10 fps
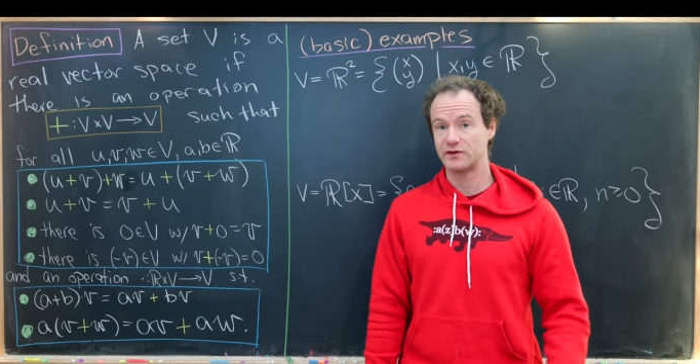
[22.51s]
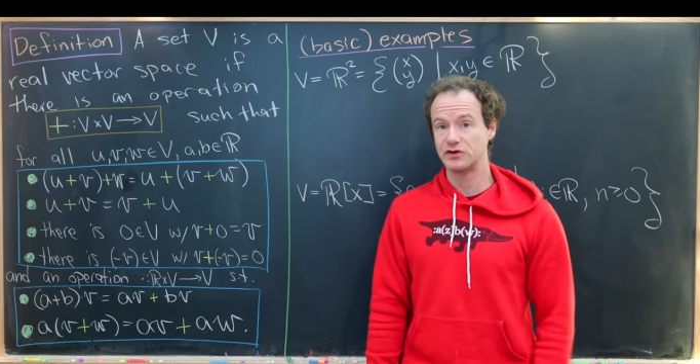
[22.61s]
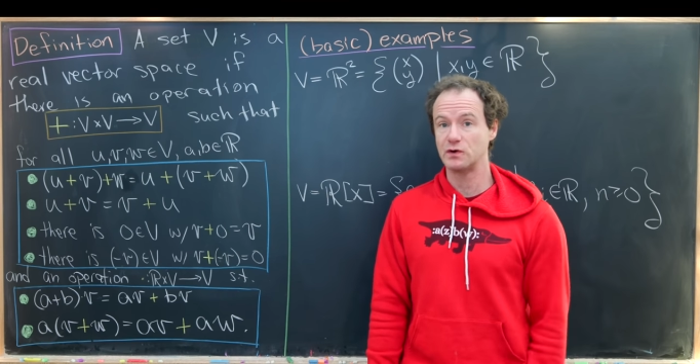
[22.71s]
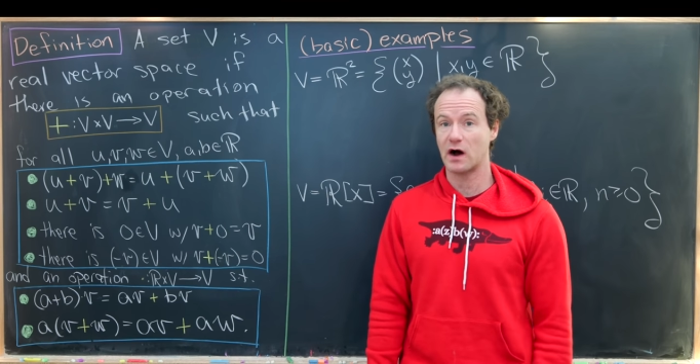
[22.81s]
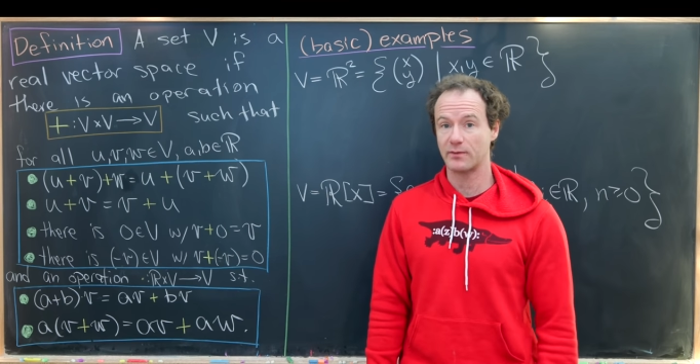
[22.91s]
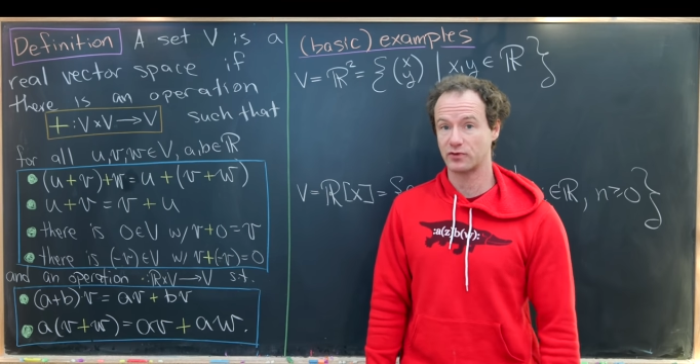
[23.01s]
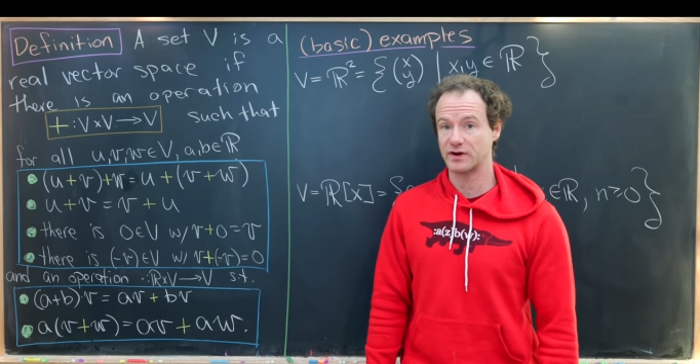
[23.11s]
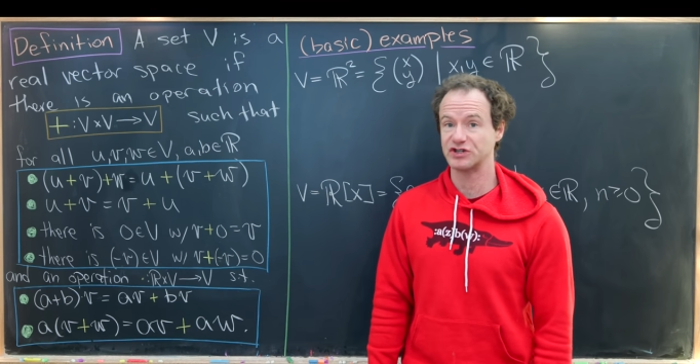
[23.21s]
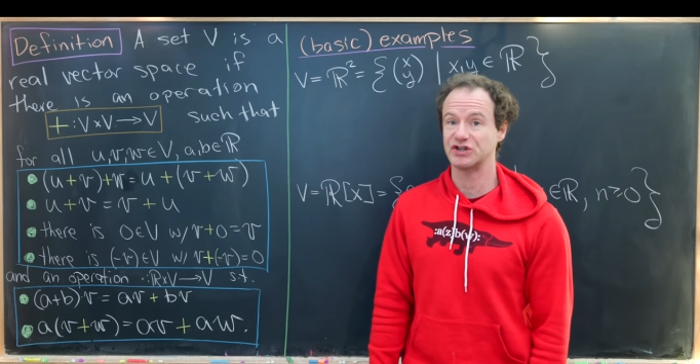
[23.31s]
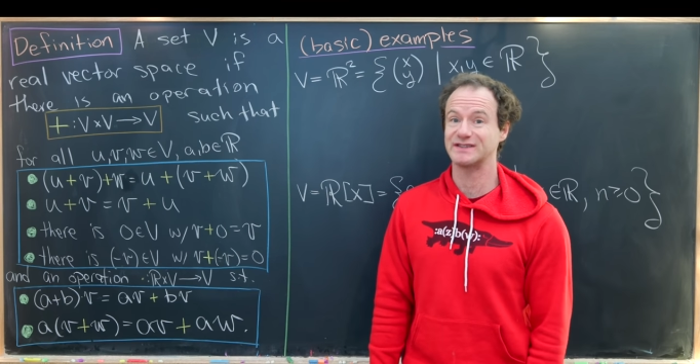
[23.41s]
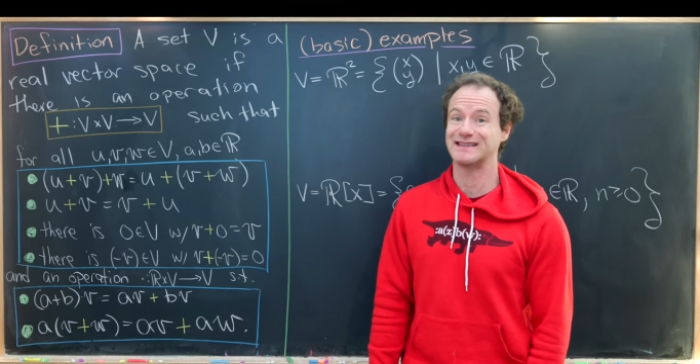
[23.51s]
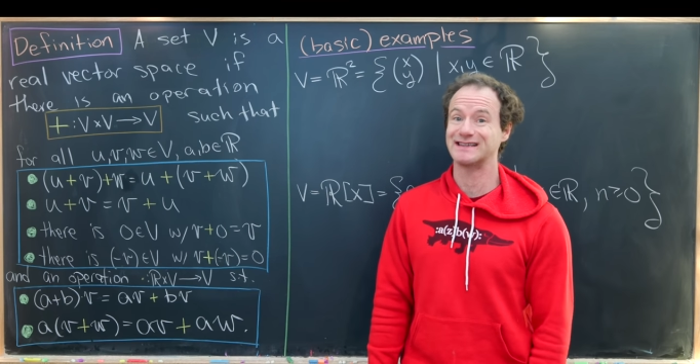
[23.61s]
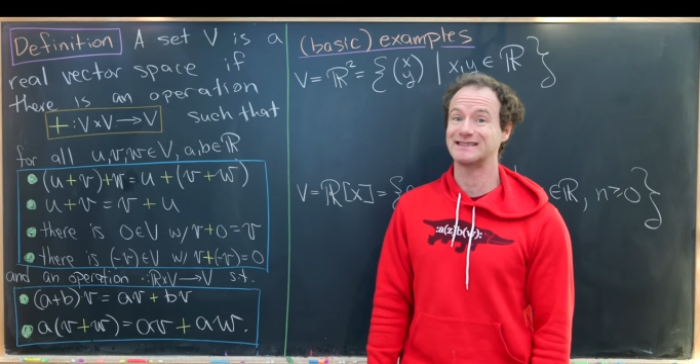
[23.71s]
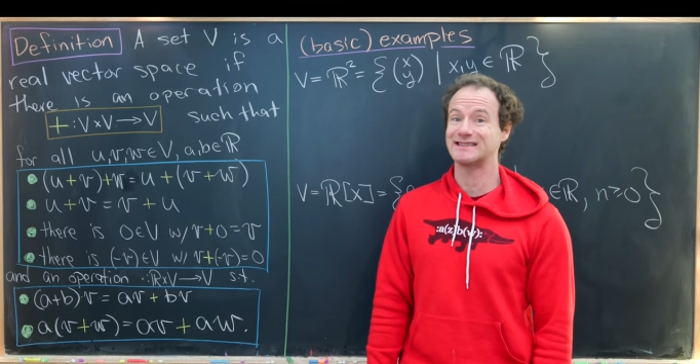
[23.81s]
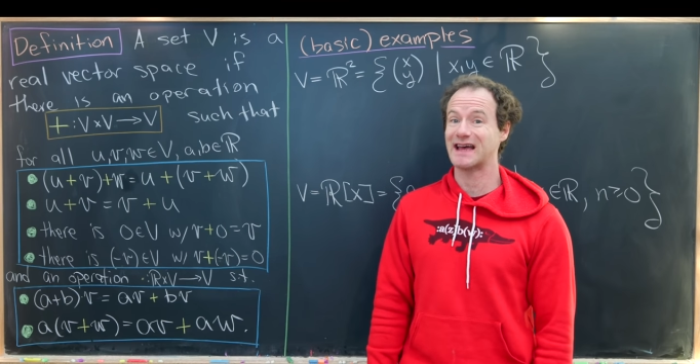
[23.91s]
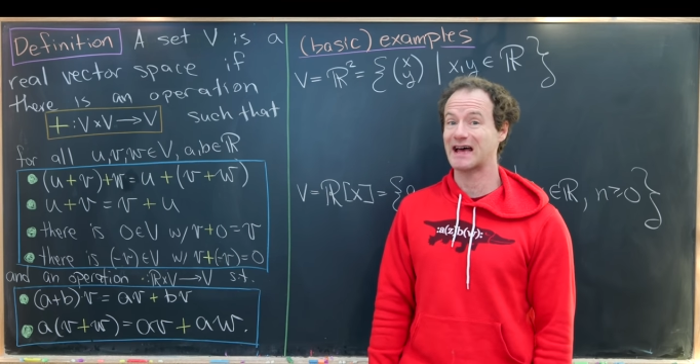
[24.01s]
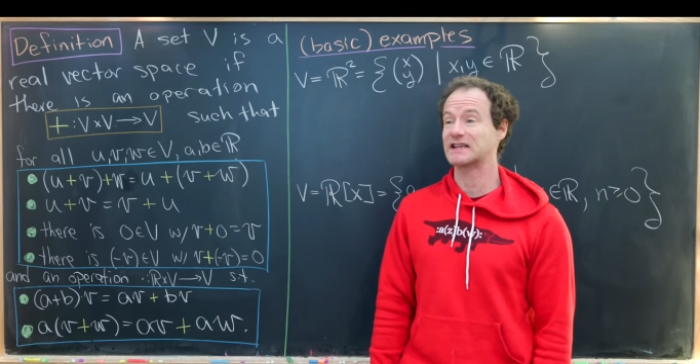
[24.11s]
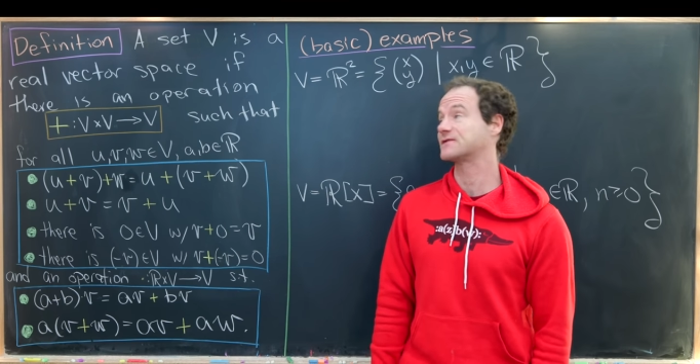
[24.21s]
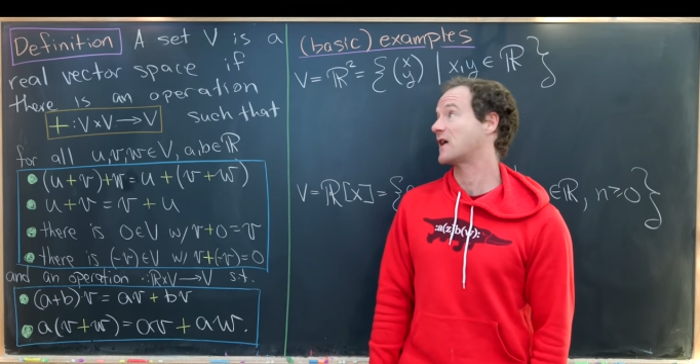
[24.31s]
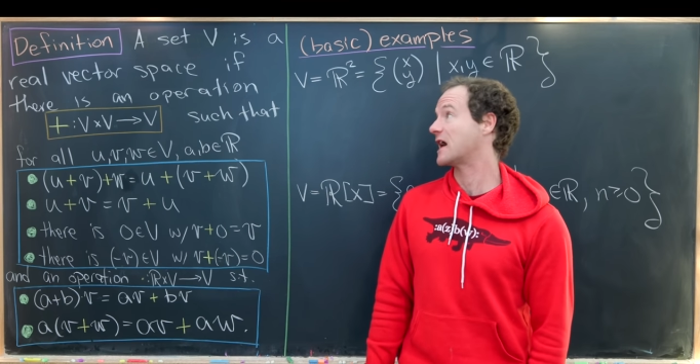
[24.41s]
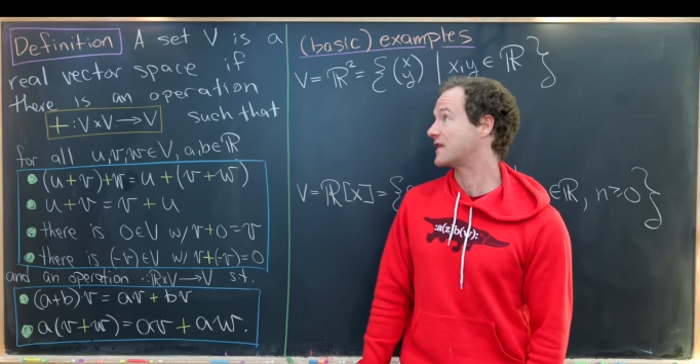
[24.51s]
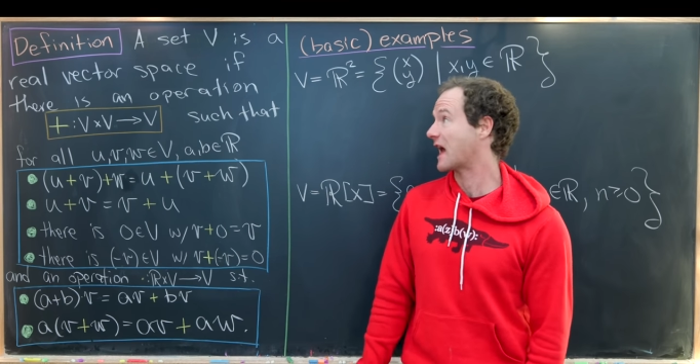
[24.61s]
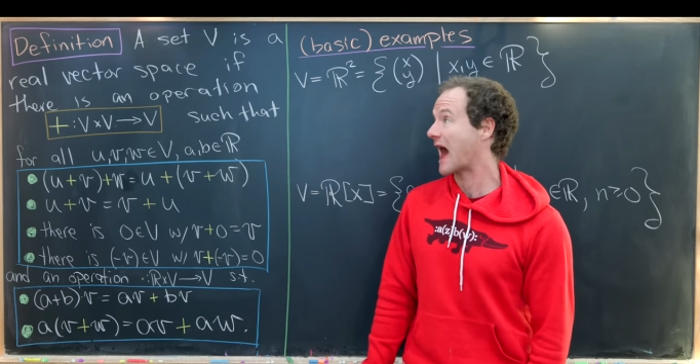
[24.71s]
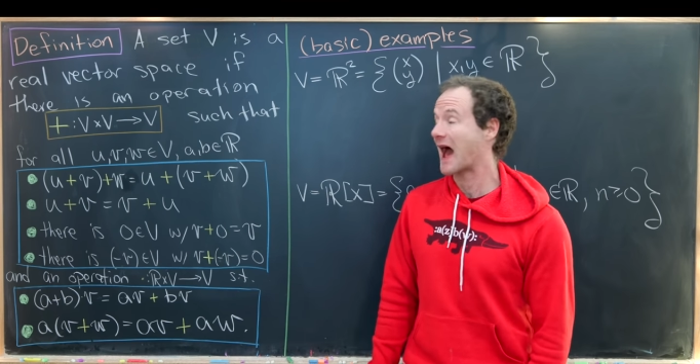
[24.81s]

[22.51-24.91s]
two operations that satisfy the